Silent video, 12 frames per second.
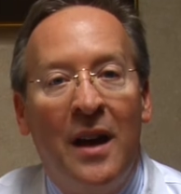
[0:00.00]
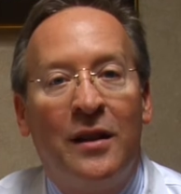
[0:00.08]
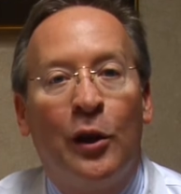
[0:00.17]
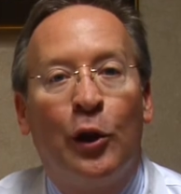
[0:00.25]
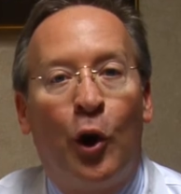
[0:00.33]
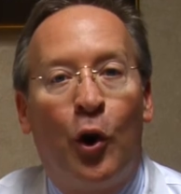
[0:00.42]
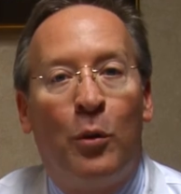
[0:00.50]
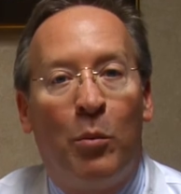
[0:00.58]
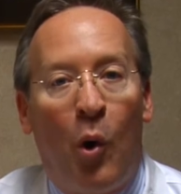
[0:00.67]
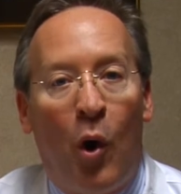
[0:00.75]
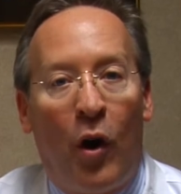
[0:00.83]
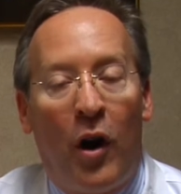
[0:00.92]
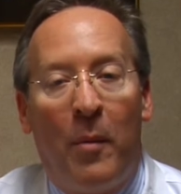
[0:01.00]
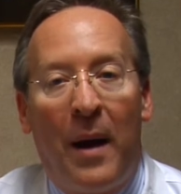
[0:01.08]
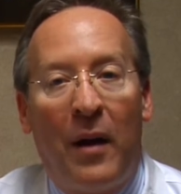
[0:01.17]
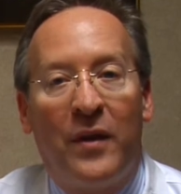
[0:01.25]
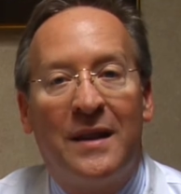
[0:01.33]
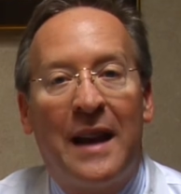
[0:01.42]
to learn more
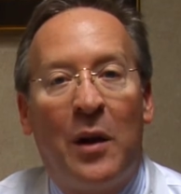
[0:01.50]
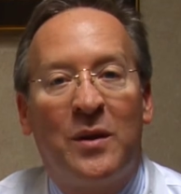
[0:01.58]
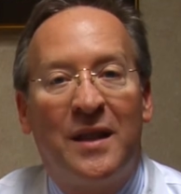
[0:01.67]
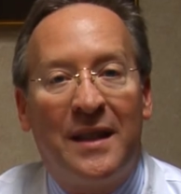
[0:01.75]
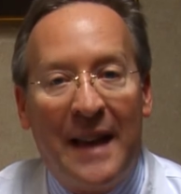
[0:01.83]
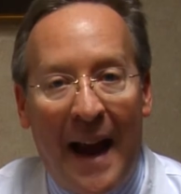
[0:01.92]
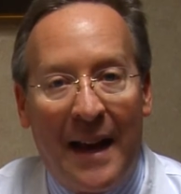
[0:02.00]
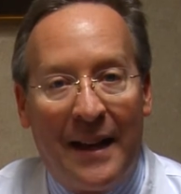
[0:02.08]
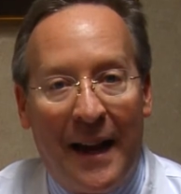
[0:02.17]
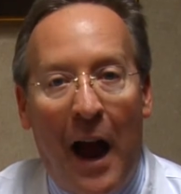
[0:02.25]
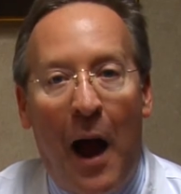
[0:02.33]
about this outstanding